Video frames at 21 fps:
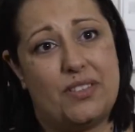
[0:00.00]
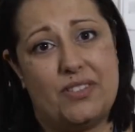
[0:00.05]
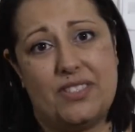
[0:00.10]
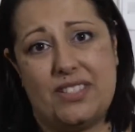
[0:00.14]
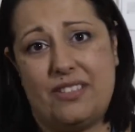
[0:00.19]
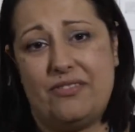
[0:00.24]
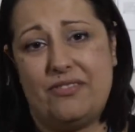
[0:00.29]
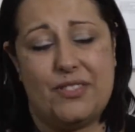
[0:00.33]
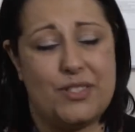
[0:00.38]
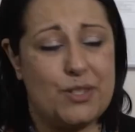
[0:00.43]
on
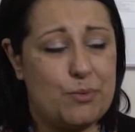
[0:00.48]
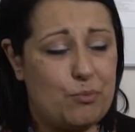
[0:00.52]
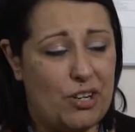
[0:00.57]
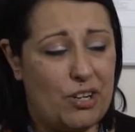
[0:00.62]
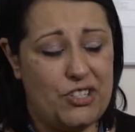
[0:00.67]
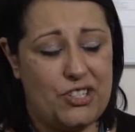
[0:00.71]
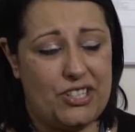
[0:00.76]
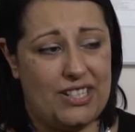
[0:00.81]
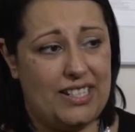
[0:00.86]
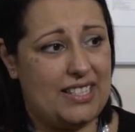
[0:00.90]
different
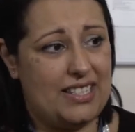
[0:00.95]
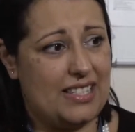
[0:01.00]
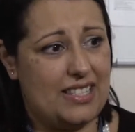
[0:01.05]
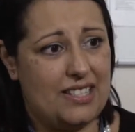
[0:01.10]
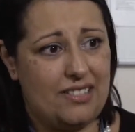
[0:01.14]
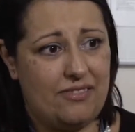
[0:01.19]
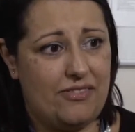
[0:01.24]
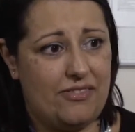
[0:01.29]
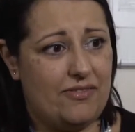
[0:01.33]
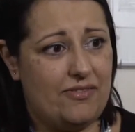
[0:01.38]
spreadsheets
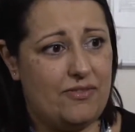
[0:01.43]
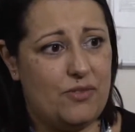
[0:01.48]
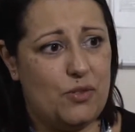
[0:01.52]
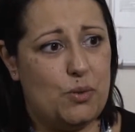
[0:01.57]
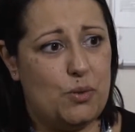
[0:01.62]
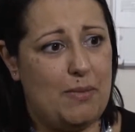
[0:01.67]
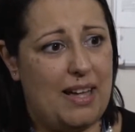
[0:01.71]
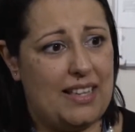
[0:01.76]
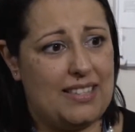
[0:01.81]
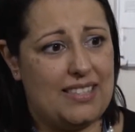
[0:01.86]
and different
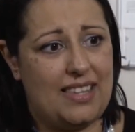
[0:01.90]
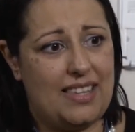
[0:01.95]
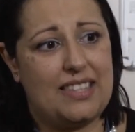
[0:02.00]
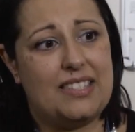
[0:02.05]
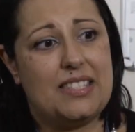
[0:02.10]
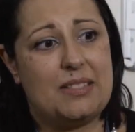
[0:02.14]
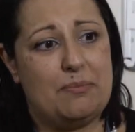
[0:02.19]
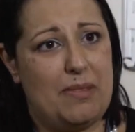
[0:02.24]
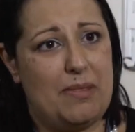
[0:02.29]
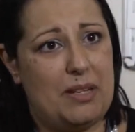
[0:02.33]
formats
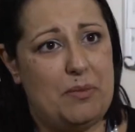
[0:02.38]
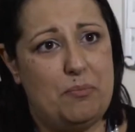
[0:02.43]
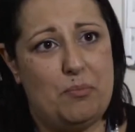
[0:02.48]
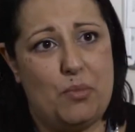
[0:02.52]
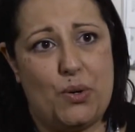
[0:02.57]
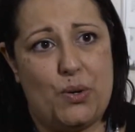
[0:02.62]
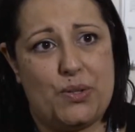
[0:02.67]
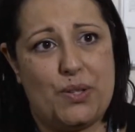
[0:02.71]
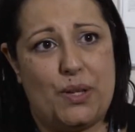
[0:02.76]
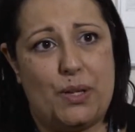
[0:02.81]
land in my
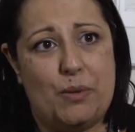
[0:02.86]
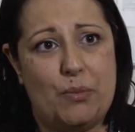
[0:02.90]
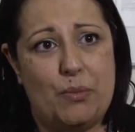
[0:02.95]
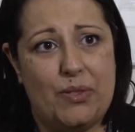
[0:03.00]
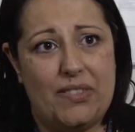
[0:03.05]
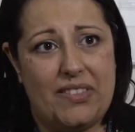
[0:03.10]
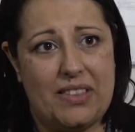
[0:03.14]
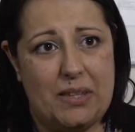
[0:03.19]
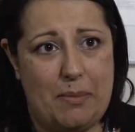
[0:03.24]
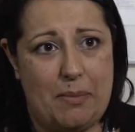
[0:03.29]
inbox on a
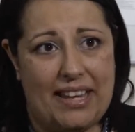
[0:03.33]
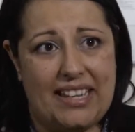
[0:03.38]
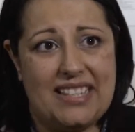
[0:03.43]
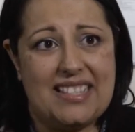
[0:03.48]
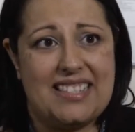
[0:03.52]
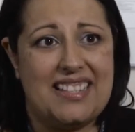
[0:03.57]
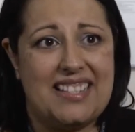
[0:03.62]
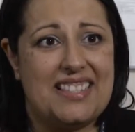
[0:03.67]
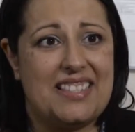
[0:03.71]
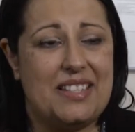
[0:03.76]
monthly
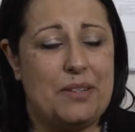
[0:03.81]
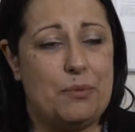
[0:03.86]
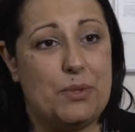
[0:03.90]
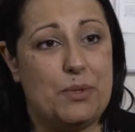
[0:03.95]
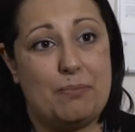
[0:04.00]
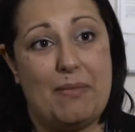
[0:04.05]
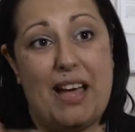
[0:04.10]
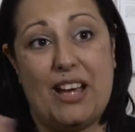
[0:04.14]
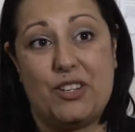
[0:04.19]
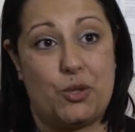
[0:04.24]
basis, and it
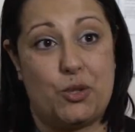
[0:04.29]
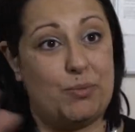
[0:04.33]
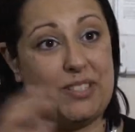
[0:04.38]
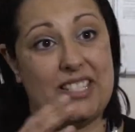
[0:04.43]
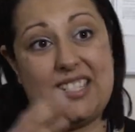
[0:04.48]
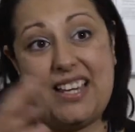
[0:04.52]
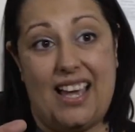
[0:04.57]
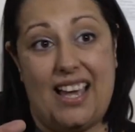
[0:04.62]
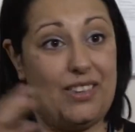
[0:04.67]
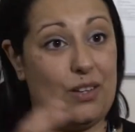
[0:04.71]
was my job
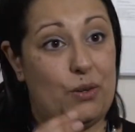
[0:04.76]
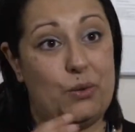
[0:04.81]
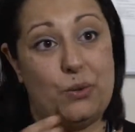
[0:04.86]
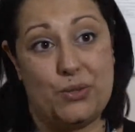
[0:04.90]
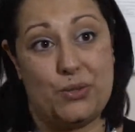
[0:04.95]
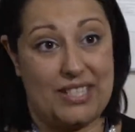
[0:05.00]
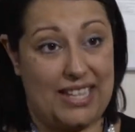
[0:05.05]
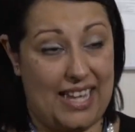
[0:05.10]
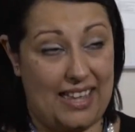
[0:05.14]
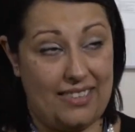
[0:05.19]
to tie that
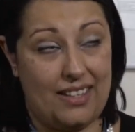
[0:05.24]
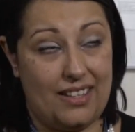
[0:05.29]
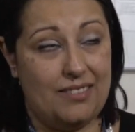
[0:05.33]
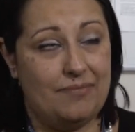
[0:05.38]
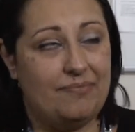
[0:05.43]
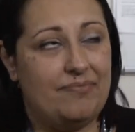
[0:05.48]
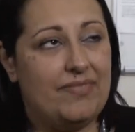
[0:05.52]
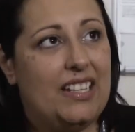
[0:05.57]
all together.